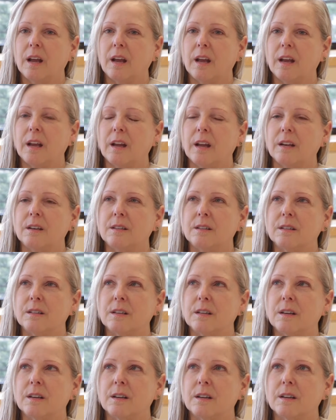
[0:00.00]
And
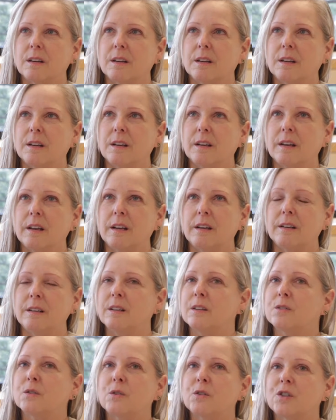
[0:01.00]

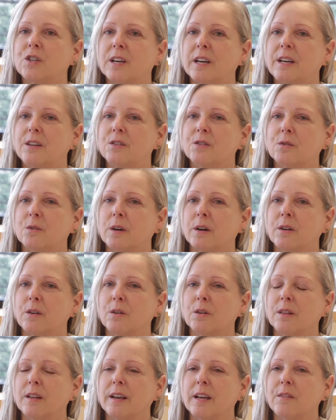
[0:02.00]
this will change throughout
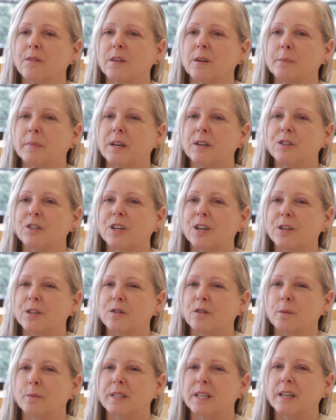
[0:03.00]
your life. It might change
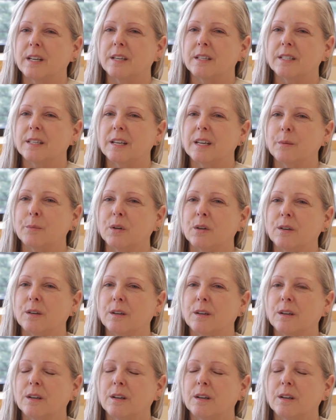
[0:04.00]
from day to day, but